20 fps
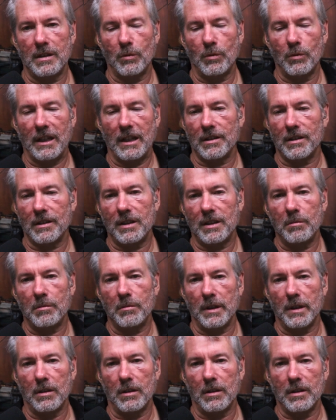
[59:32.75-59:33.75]
a seat
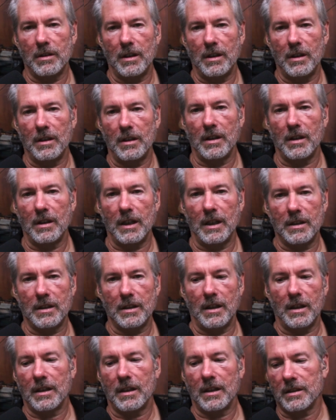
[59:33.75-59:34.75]
belt, and I
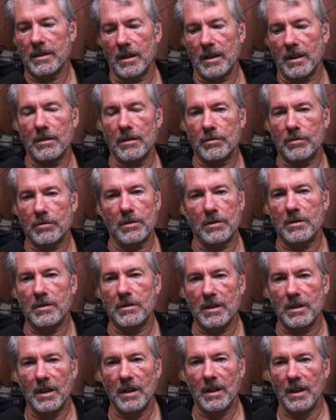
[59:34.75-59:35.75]
die because I go through
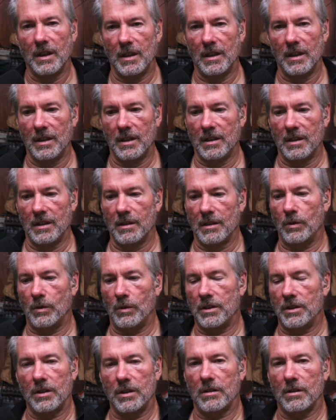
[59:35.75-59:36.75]
the
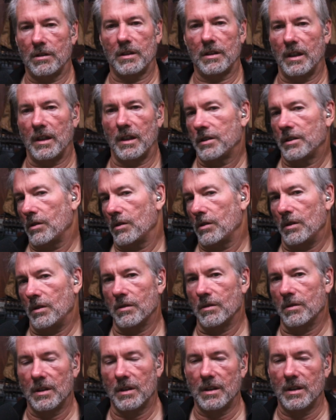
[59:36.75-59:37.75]
windshield. I sue
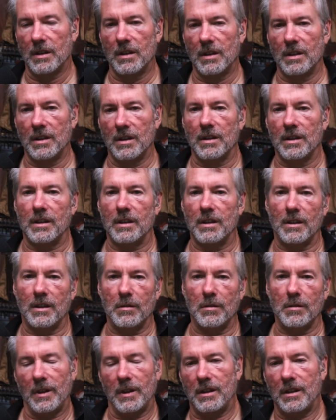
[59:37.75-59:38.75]
you. You
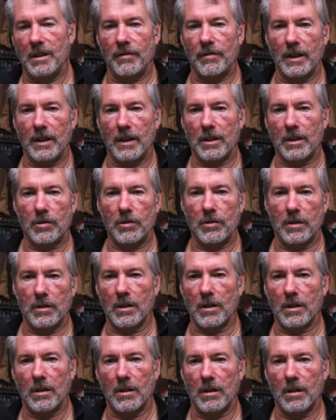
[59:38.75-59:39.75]
manufacture a
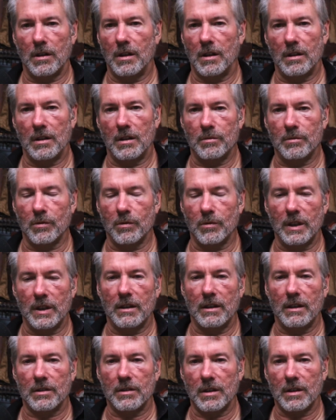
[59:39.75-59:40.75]
car
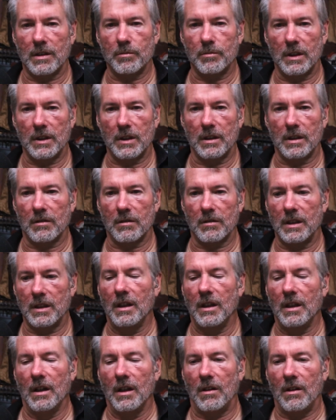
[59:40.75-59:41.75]
without something, right?
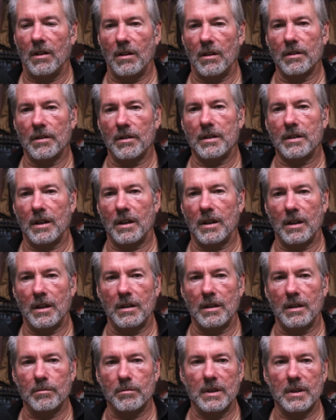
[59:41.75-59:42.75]
All the
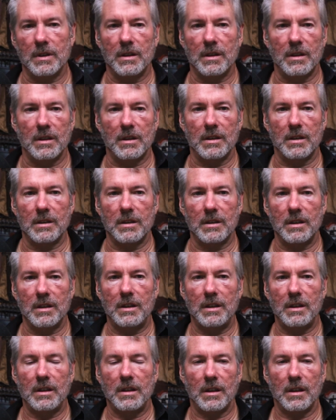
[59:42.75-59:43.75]
time,
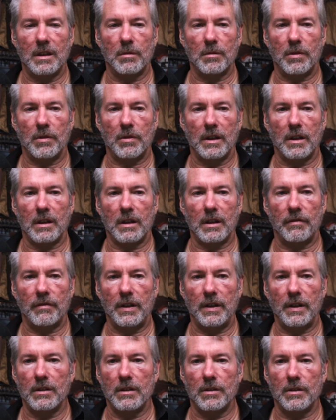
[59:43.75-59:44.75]
any kind of product
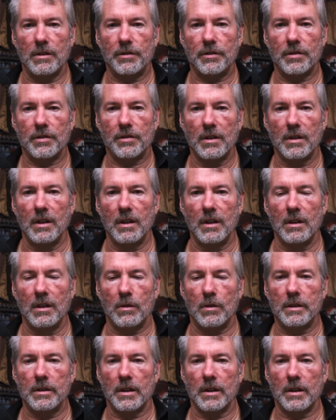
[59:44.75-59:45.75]
fails
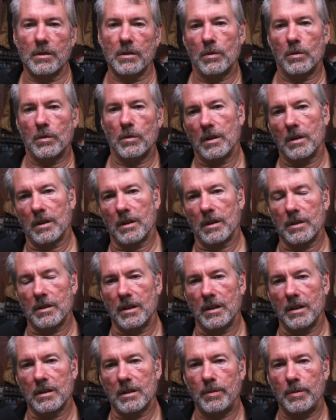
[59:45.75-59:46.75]
or doesn't work as I
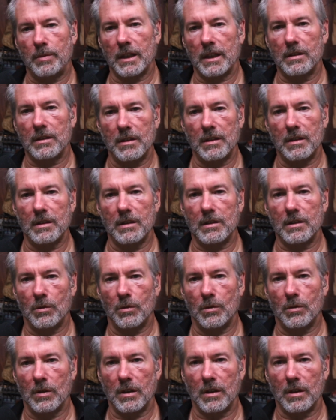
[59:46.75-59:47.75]
expected it to
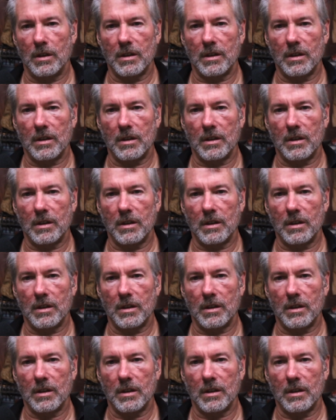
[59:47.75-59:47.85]
work,